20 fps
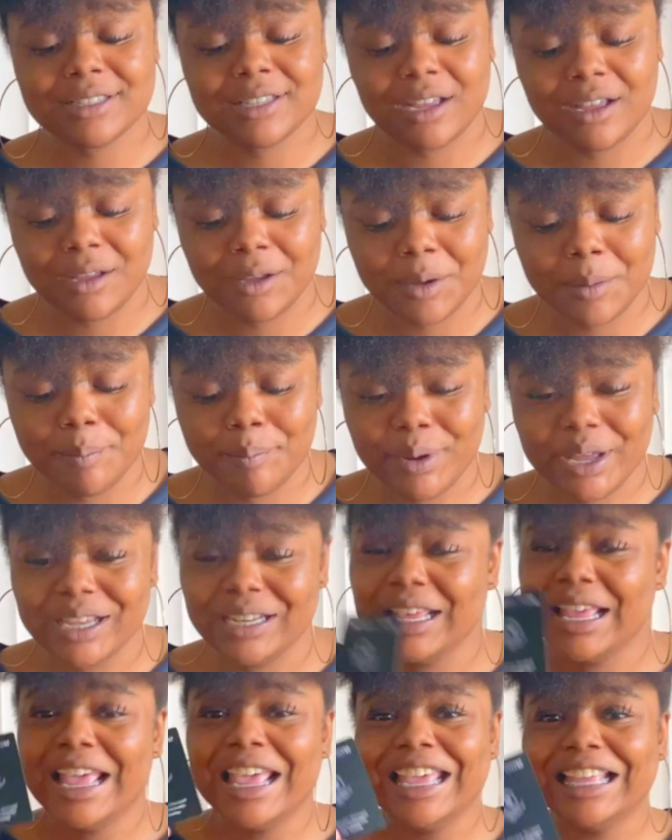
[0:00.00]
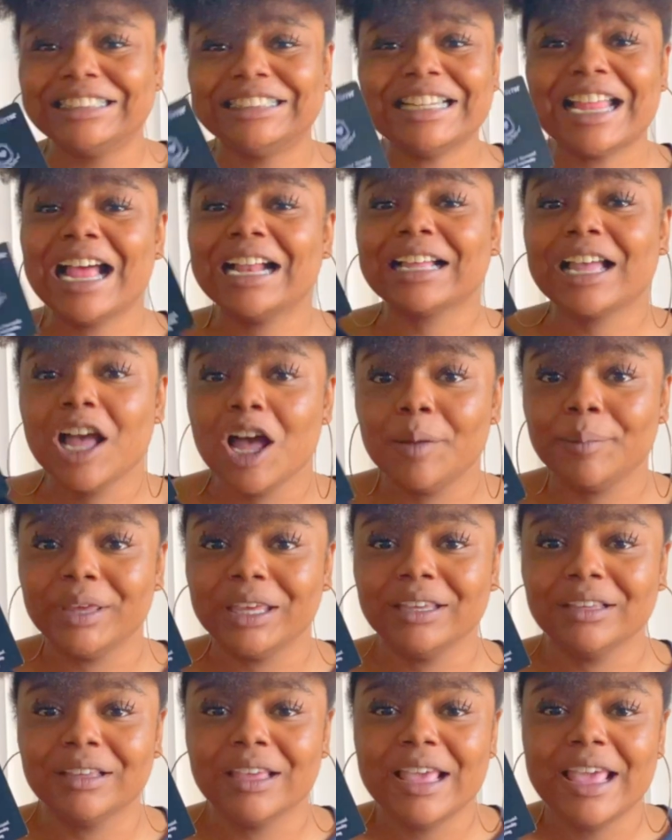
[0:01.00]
But it's not coming.